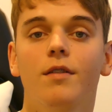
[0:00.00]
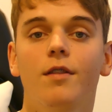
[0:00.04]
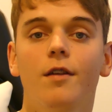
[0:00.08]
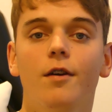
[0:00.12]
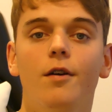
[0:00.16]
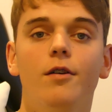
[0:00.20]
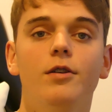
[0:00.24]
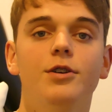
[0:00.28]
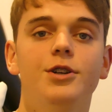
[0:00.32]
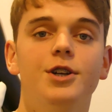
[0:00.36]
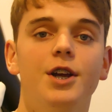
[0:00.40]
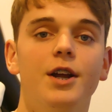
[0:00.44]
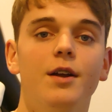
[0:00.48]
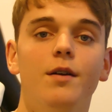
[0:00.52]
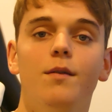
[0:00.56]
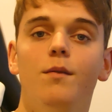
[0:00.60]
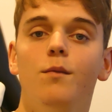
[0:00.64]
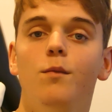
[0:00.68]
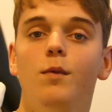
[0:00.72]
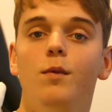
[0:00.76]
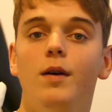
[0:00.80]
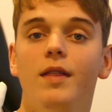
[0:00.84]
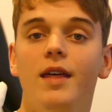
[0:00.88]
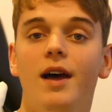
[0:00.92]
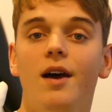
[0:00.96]
3rd
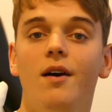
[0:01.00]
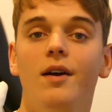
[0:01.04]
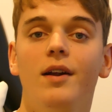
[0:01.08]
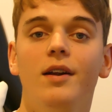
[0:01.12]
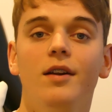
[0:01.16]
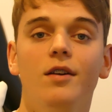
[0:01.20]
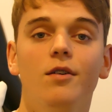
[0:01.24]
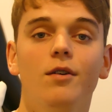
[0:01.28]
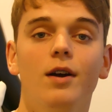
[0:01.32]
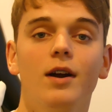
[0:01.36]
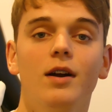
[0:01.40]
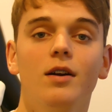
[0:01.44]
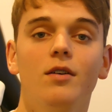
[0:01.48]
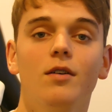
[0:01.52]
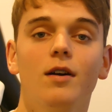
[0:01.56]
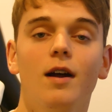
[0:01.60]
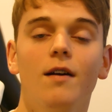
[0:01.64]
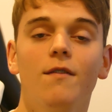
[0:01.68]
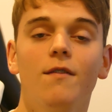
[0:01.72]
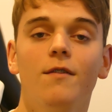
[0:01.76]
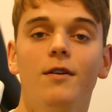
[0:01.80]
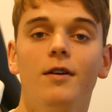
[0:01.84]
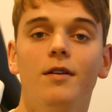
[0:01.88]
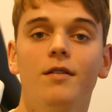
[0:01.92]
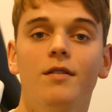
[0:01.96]
Gen without integrated
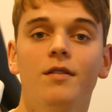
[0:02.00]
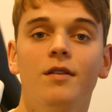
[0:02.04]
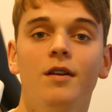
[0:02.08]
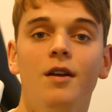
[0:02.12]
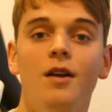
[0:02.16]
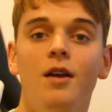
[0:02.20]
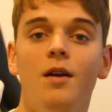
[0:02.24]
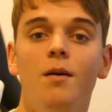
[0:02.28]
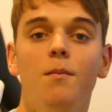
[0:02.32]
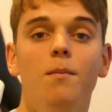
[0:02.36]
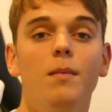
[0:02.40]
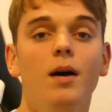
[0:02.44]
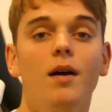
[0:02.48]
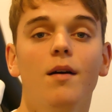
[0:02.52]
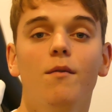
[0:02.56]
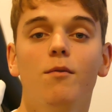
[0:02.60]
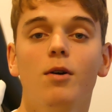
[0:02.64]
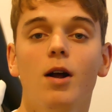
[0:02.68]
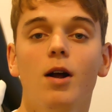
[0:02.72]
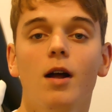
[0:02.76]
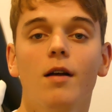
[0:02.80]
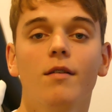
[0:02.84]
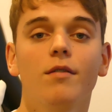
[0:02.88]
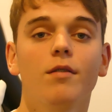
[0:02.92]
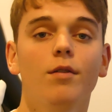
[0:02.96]
graphics, my
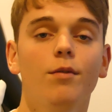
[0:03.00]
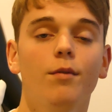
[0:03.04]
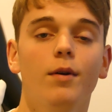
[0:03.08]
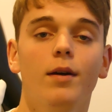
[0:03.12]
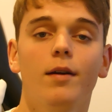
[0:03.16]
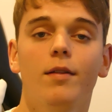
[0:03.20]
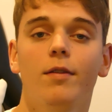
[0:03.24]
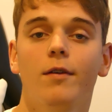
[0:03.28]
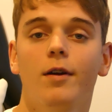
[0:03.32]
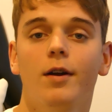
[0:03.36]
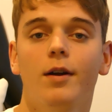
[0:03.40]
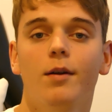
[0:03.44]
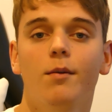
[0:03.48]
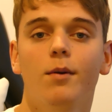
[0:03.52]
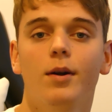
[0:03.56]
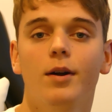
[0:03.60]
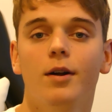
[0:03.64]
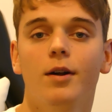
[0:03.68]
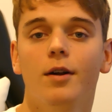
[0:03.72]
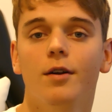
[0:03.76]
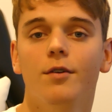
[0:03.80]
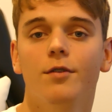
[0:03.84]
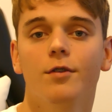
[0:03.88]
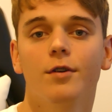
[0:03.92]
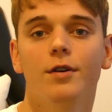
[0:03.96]
Ryzen 3
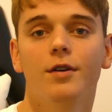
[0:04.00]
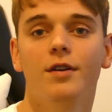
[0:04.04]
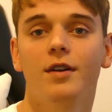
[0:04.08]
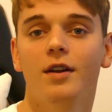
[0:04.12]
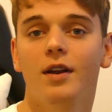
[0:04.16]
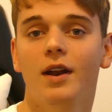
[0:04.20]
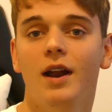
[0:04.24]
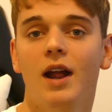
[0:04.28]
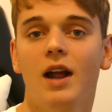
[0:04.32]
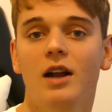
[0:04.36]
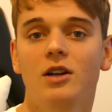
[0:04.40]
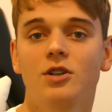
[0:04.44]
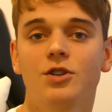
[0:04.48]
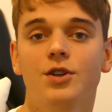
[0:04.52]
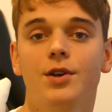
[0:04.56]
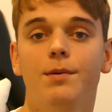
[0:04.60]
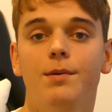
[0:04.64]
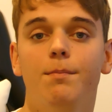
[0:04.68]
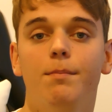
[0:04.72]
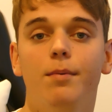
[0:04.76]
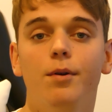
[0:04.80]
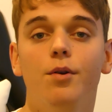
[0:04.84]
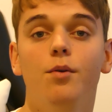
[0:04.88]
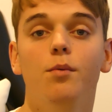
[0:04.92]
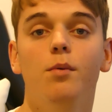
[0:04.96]
3100 didn't actually
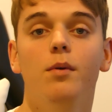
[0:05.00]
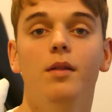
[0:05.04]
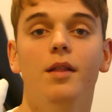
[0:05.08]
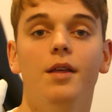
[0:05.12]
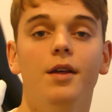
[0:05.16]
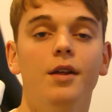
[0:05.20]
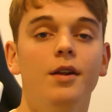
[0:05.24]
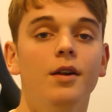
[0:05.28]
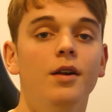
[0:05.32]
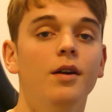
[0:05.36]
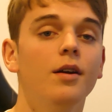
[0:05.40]
boot with it.